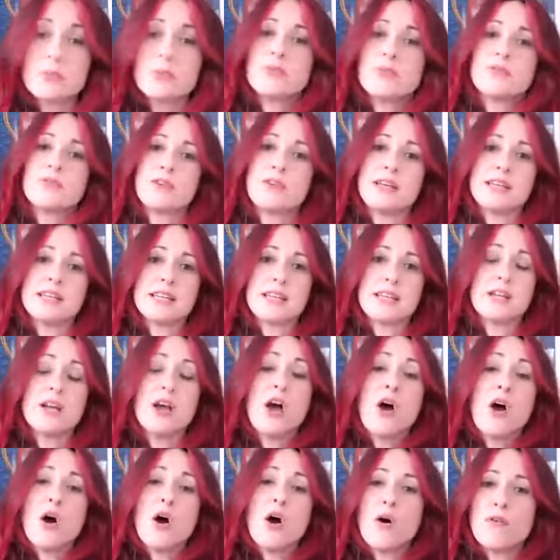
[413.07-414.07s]
we're feeding
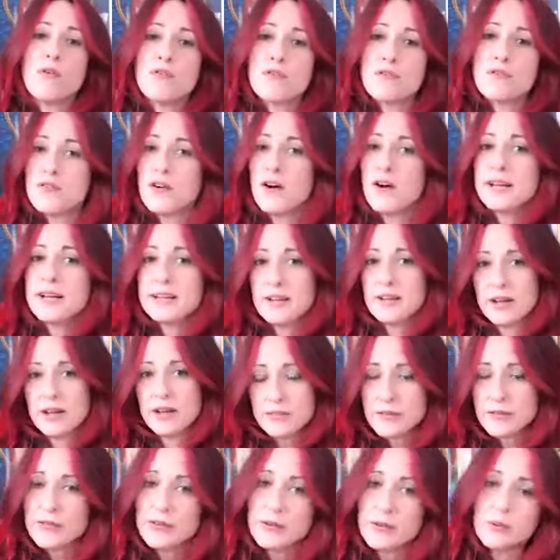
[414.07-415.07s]
off
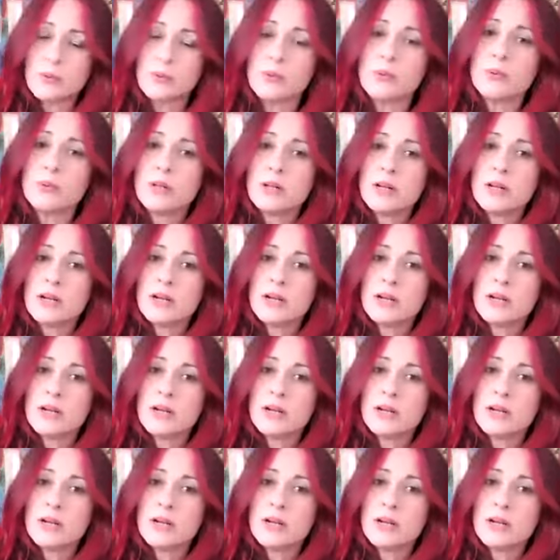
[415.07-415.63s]
finite fuel